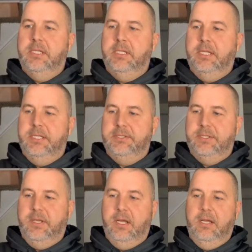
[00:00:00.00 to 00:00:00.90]
It's
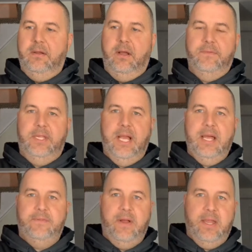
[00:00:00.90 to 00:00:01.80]
of the
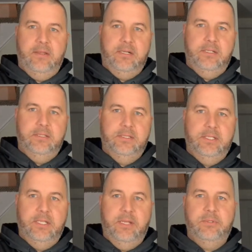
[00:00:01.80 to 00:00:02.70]
Godfather.
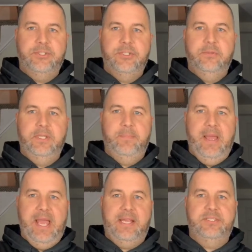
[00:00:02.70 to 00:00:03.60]
It was new in the
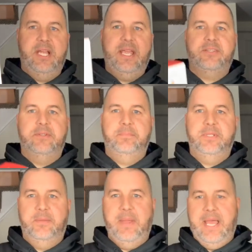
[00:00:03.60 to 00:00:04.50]
package. I actually put
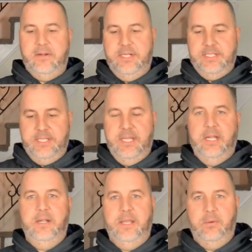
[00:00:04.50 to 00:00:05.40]
the batteries in
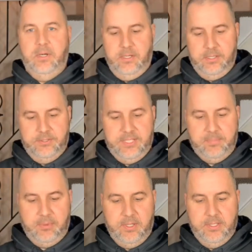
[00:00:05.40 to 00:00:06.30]
there. They were
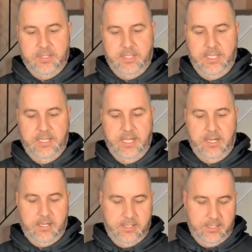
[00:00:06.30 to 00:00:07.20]
separate in
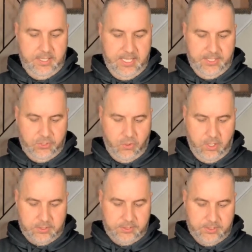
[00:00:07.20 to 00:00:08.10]
there, and it
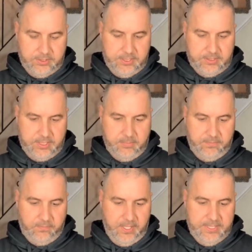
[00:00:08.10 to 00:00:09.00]
talks. It says a couple
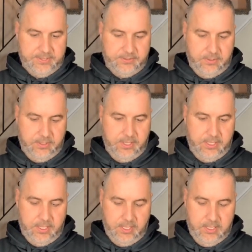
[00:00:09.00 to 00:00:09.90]
phrases on
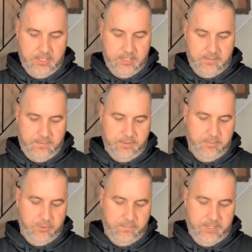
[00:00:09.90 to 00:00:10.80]
there from the
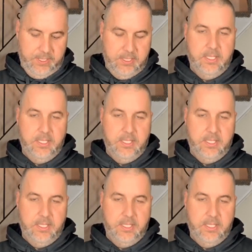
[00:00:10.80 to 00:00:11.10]
movie.